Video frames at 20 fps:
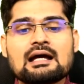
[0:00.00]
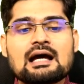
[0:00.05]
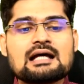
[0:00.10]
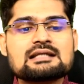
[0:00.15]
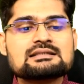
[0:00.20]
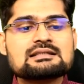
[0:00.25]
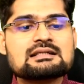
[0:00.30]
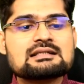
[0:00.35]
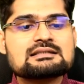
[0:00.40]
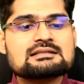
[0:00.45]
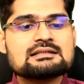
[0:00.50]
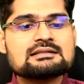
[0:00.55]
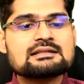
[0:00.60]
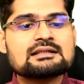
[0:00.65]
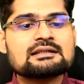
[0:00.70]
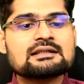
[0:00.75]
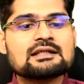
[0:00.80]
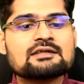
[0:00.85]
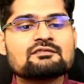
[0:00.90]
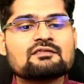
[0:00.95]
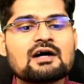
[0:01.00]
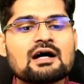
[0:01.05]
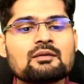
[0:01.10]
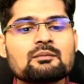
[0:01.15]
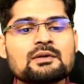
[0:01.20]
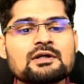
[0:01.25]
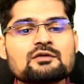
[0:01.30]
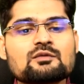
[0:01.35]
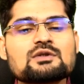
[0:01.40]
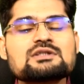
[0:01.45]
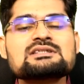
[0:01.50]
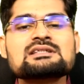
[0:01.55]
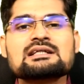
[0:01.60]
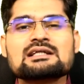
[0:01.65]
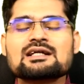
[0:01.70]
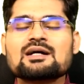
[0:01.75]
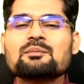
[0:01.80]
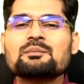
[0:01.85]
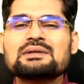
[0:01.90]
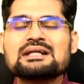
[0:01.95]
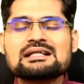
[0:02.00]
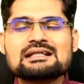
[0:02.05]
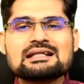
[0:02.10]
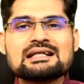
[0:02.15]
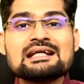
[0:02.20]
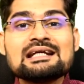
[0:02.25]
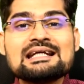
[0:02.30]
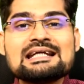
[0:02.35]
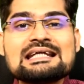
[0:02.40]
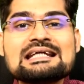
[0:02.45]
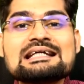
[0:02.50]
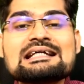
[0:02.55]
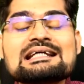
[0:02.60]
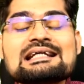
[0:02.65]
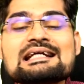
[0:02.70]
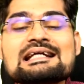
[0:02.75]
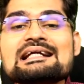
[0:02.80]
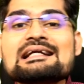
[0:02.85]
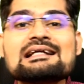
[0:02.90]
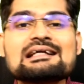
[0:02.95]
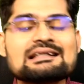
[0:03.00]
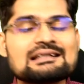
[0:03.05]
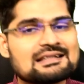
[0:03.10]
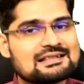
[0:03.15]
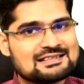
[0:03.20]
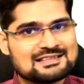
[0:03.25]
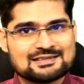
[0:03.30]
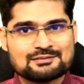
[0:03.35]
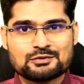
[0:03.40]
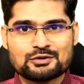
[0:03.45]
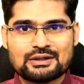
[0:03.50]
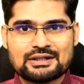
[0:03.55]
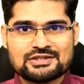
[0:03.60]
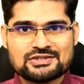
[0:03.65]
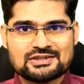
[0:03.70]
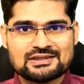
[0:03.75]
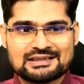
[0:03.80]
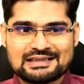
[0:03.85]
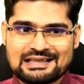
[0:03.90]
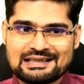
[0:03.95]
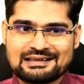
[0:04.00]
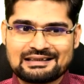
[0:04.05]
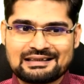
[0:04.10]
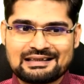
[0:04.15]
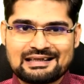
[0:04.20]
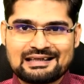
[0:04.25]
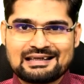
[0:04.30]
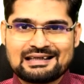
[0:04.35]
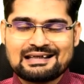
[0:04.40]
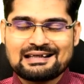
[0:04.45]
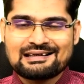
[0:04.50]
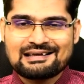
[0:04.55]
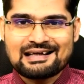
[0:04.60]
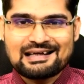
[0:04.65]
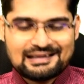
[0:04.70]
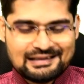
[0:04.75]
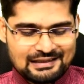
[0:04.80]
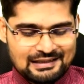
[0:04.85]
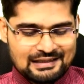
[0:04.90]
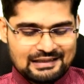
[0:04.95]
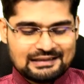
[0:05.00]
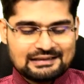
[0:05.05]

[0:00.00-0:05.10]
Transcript: As a resultant, environment was completely degraded in this simulation again, right?